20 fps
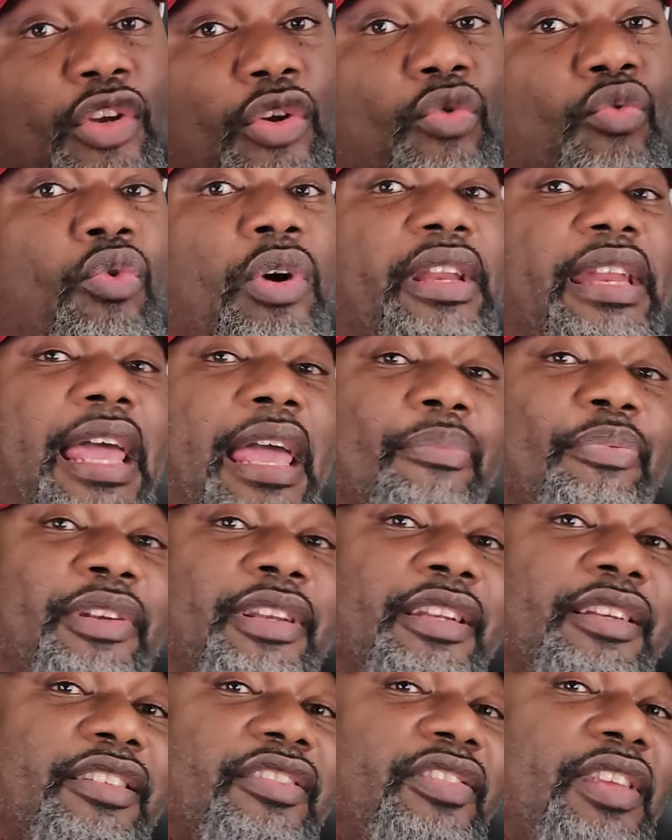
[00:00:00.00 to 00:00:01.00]
What
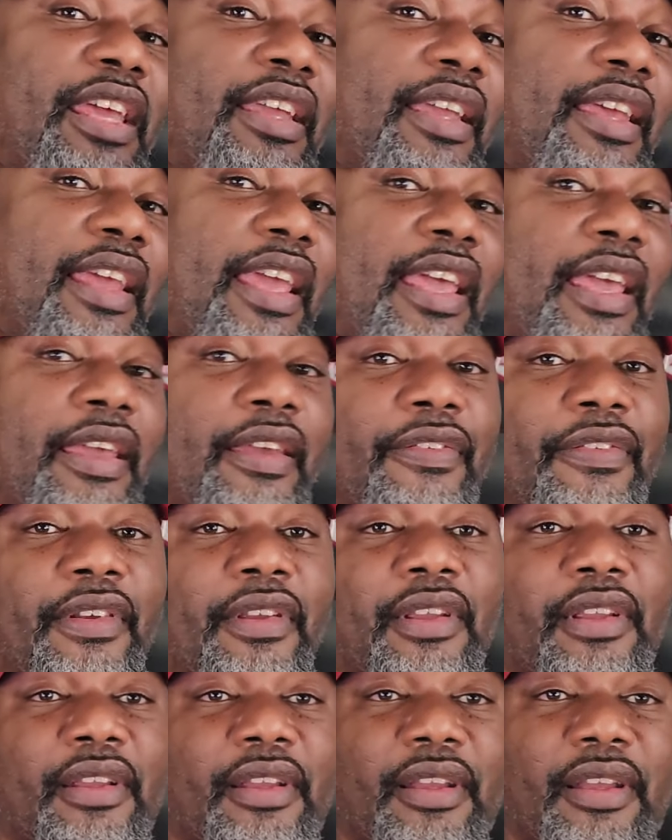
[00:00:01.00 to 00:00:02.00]
happened in the second half
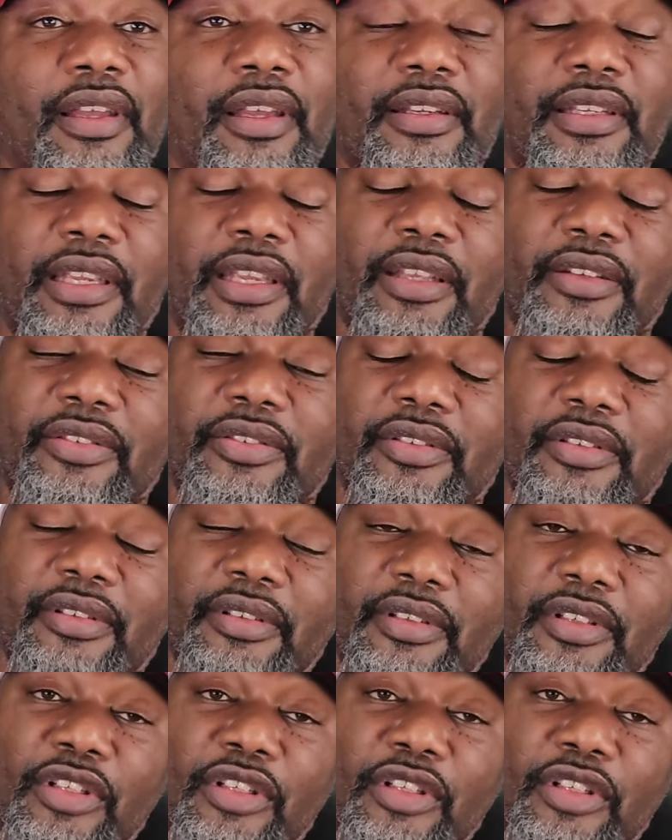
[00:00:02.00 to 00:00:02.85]
against